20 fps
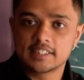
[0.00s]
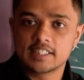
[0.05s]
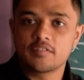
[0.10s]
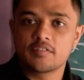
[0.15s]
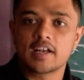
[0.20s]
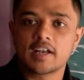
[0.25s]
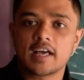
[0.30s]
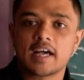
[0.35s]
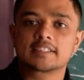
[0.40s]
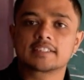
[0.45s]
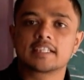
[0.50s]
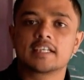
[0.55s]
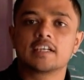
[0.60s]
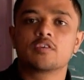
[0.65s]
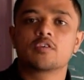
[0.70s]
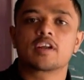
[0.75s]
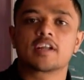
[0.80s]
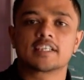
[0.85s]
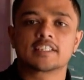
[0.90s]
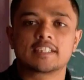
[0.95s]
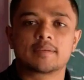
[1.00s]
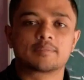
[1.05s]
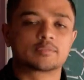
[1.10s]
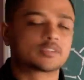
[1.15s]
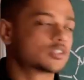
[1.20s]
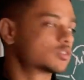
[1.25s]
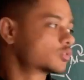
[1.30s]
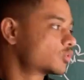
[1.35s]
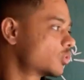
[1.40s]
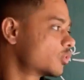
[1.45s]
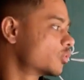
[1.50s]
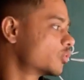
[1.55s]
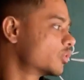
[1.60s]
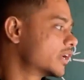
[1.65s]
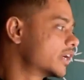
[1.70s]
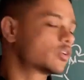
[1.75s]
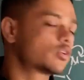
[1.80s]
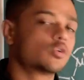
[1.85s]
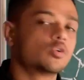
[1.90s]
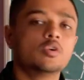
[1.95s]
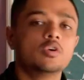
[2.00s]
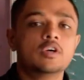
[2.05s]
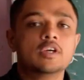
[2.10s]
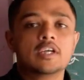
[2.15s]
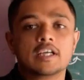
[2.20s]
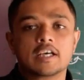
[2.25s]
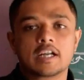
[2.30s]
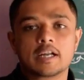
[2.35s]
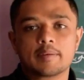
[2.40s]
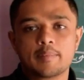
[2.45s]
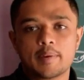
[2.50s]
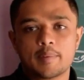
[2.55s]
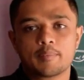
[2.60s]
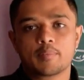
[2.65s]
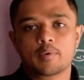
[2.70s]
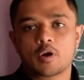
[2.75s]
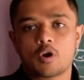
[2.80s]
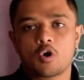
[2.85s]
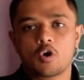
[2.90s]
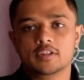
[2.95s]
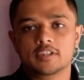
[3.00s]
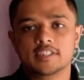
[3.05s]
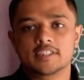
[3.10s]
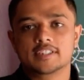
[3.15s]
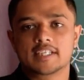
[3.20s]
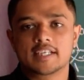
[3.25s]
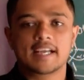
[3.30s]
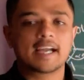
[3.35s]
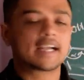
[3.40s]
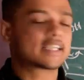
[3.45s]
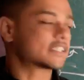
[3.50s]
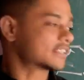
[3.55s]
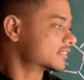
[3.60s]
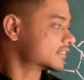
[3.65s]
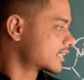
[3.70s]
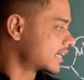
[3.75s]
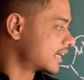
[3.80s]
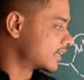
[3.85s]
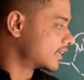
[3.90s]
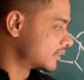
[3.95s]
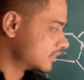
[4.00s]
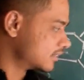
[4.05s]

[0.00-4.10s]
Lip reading: they will ask in your exams. So you need to remember all these reactions, right?